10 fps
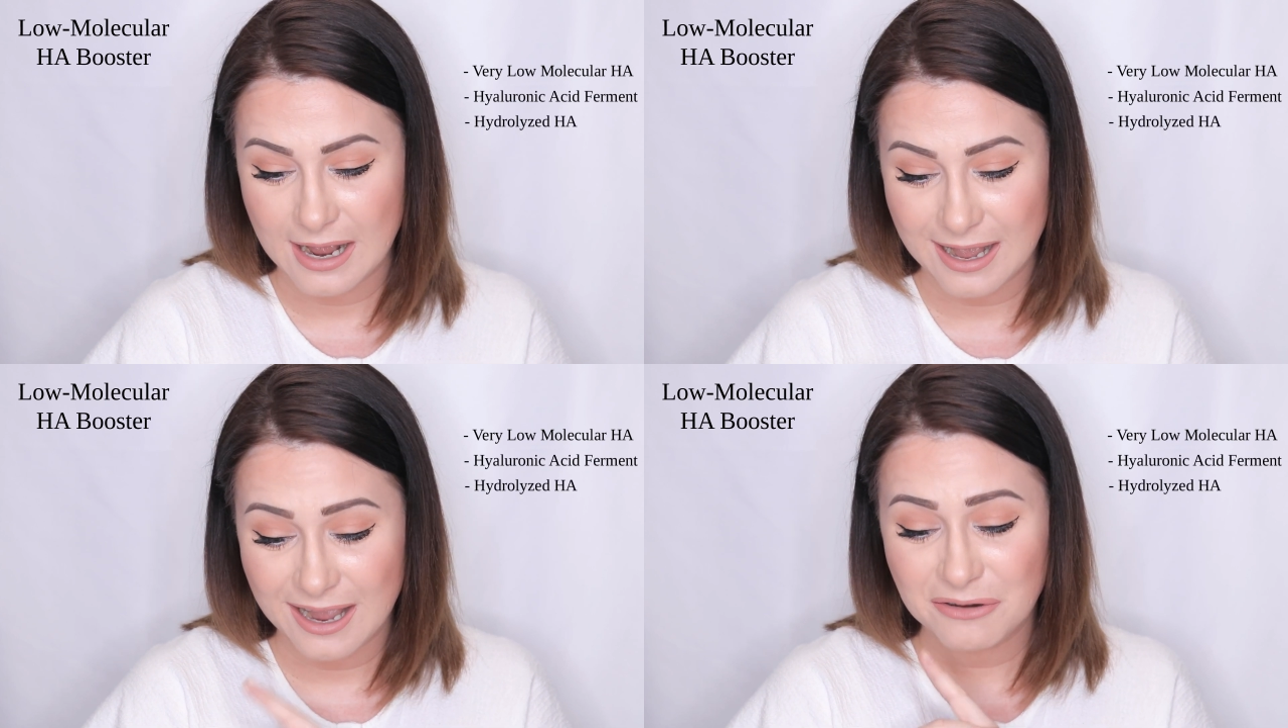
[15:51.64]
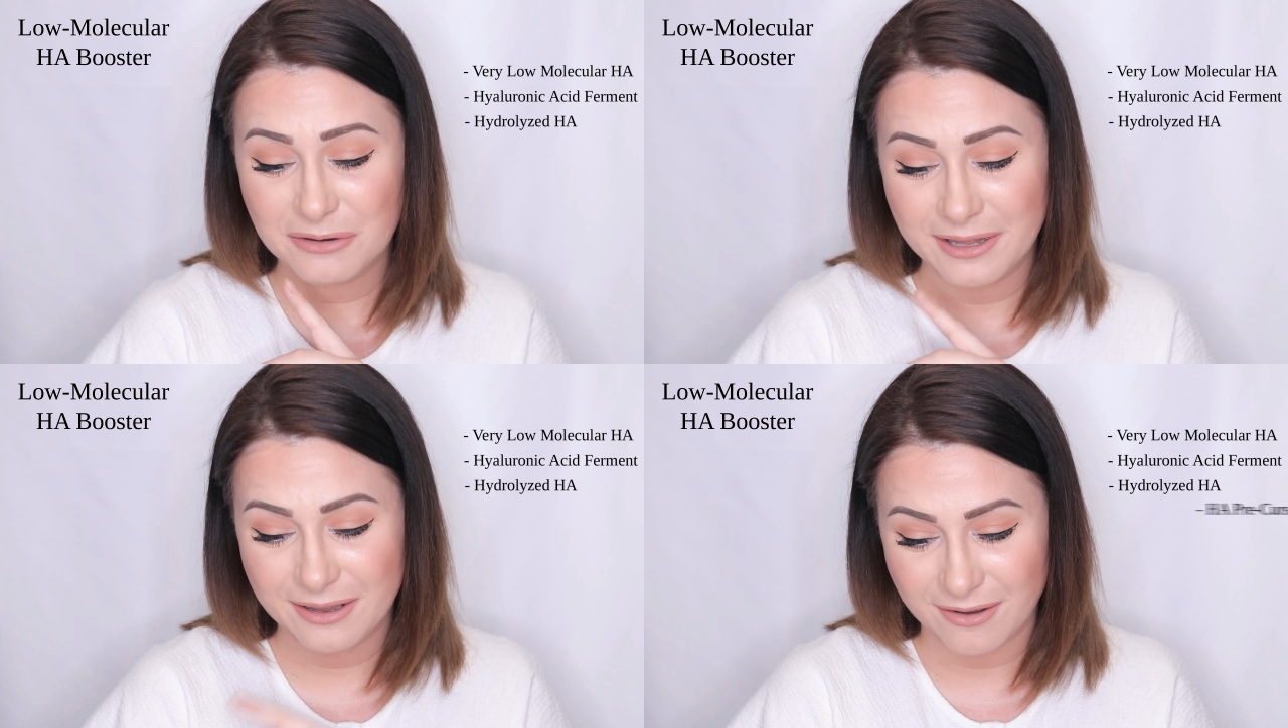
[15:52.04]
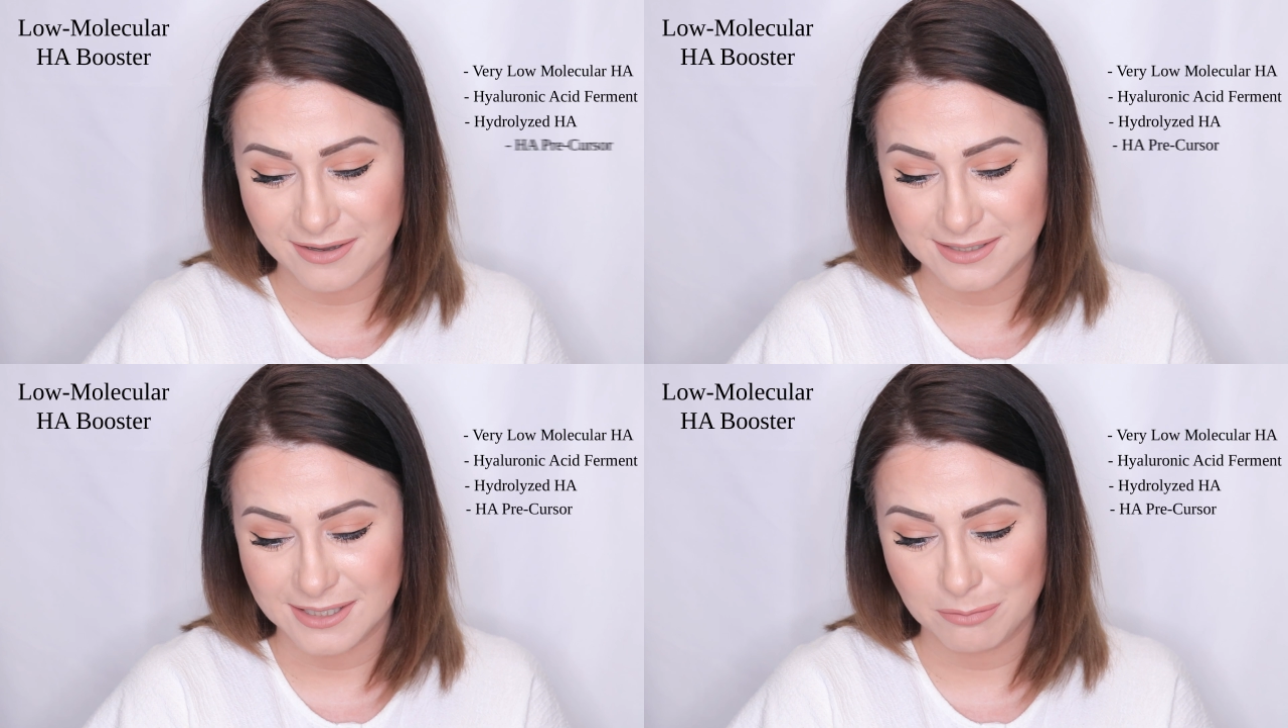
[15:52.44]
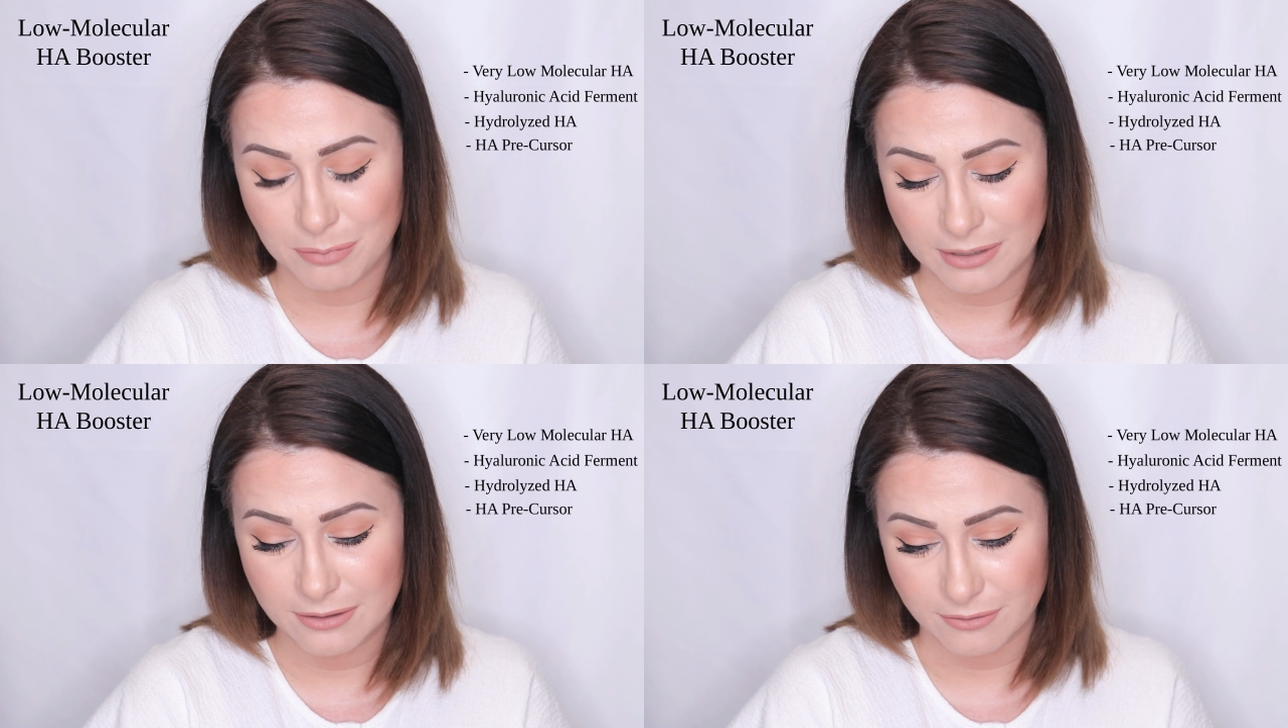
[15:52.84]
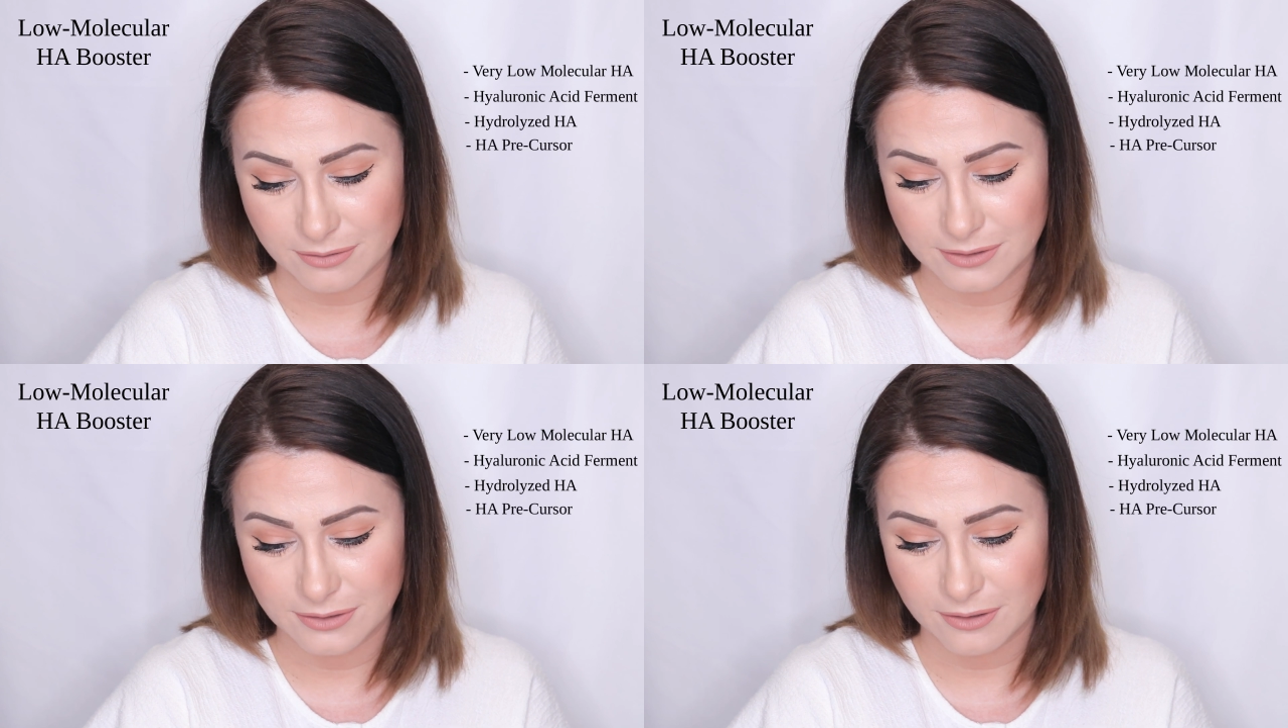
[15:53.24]
hyaluronic acid
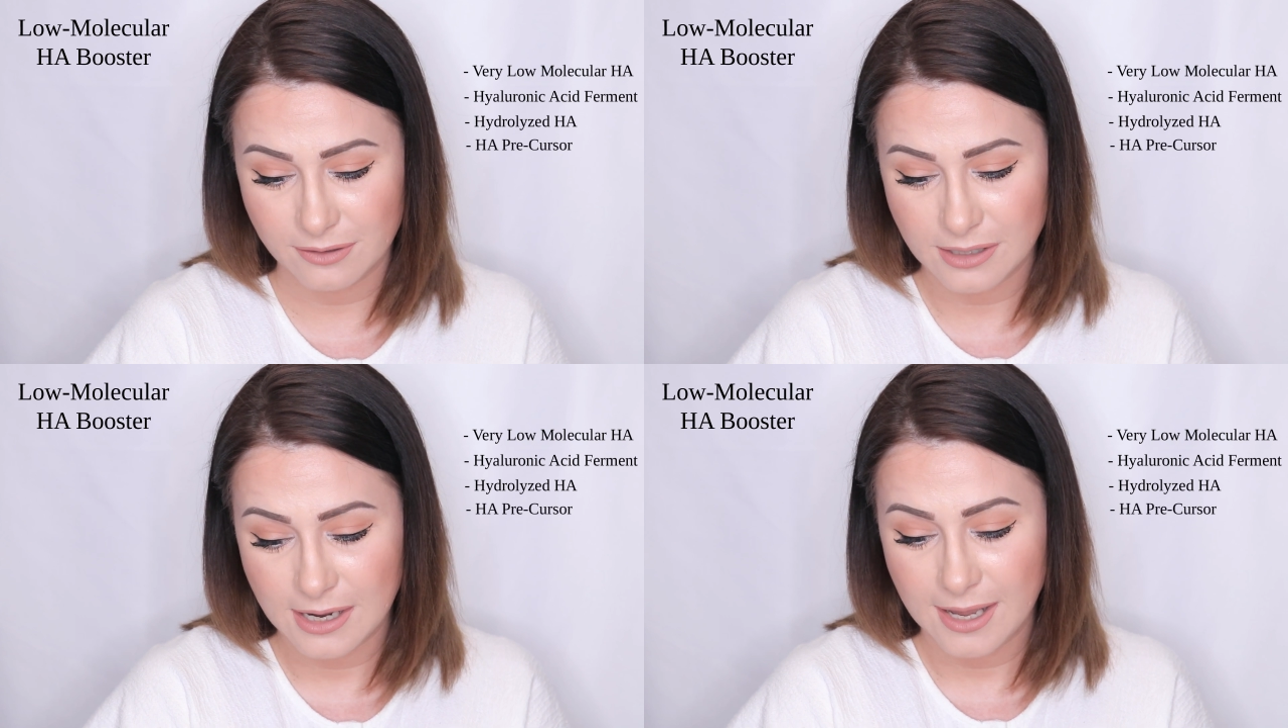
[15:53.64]
precursor,